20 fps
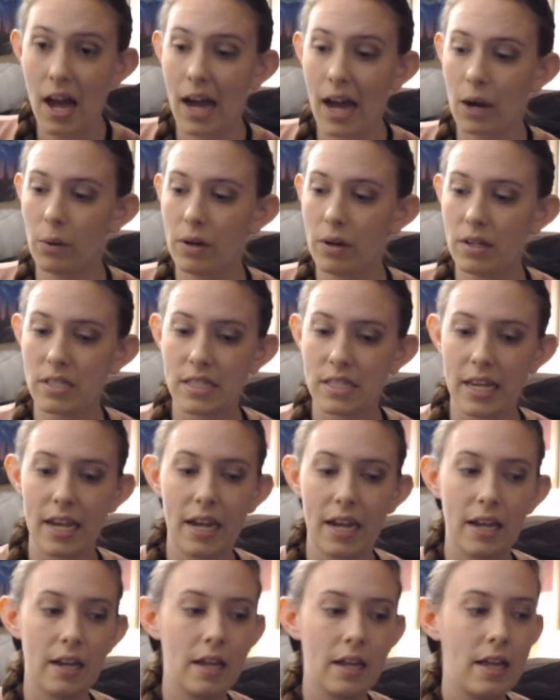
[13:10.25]
I will
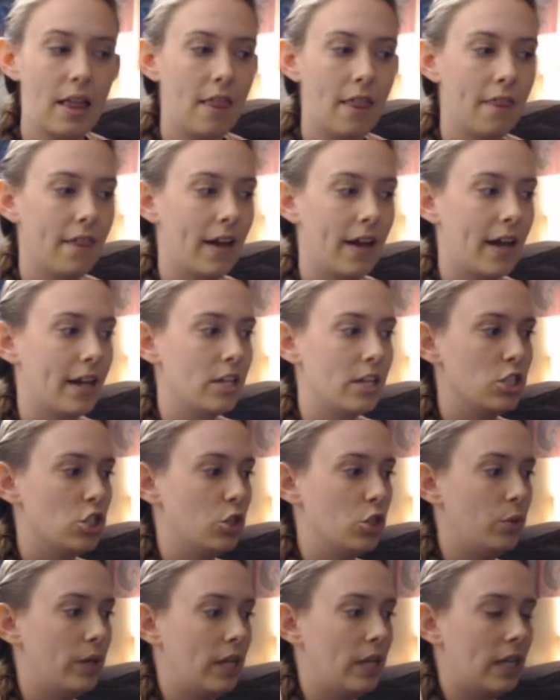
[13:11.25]
say that
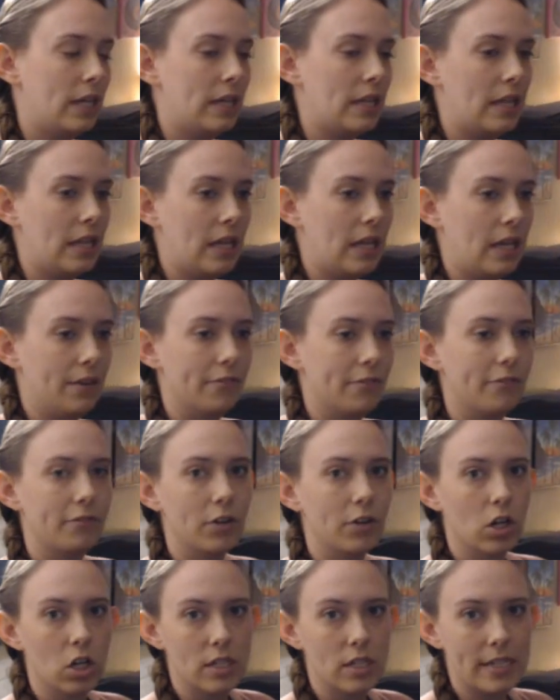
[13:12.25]
doing the
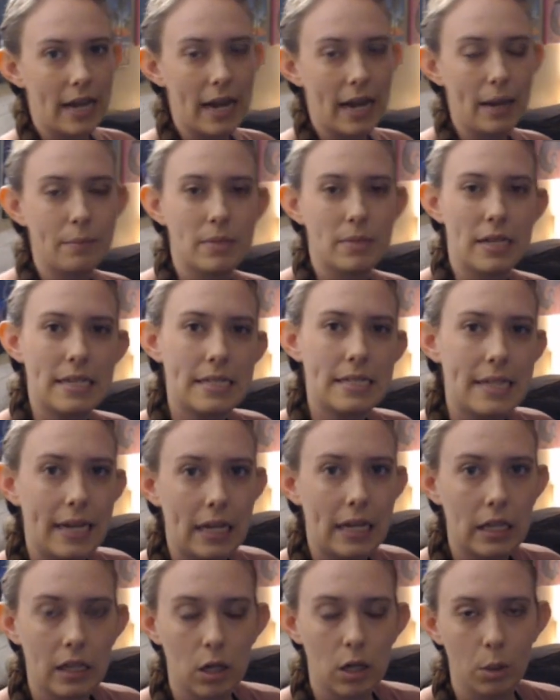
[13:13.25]
fur type does take
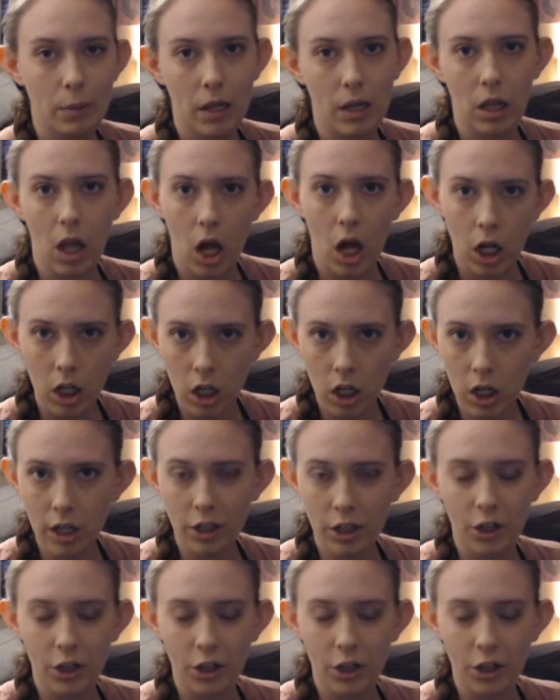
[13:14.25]
a little bit longer and